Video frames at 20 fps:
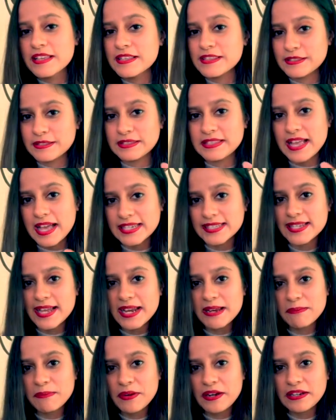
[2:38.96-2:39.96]
So that
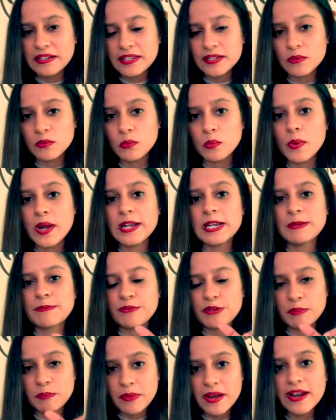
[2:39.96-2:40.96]
time period, while you're
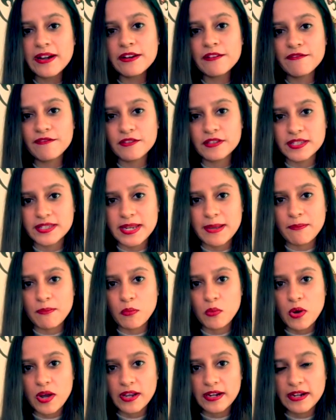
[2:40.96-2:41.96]
preparing for step
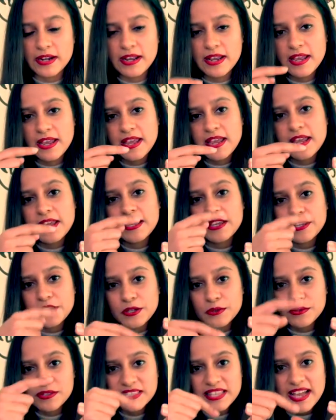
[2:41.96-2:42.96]
1,
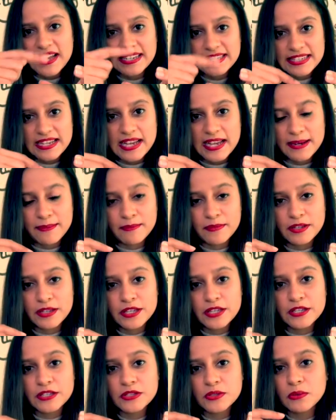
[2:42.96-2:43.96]
use that time
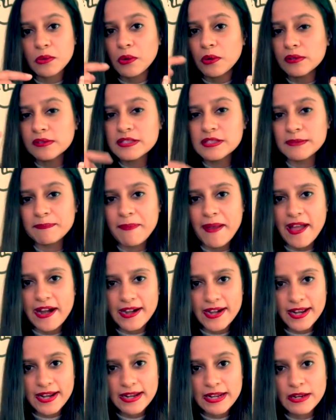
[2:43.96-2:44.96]
to also
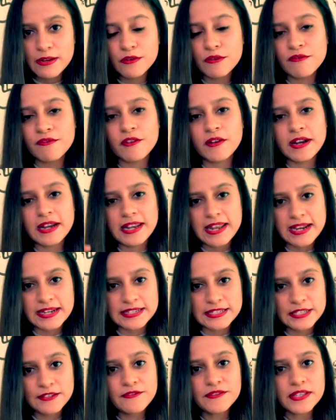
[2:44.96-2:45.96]
parallelly look for
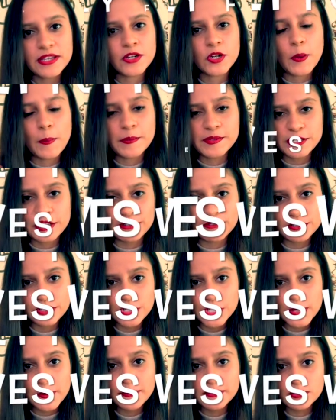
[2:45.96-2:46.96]
electives and
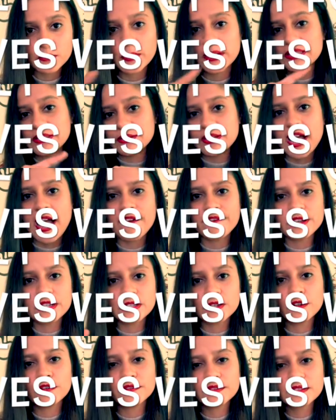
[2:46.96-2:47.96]
observerships once you have your
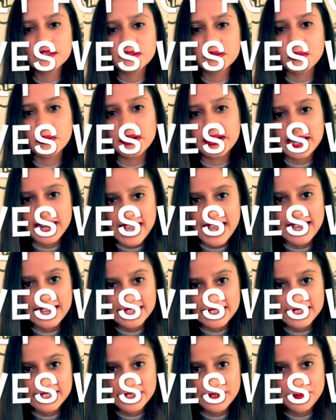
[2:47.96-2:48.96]
TOEFL score in
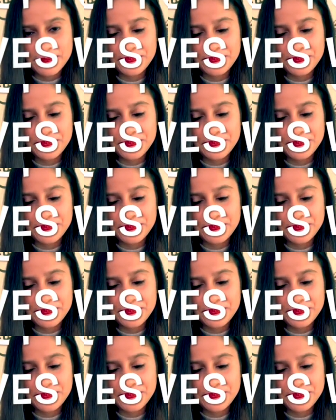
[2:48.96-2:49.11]
hand.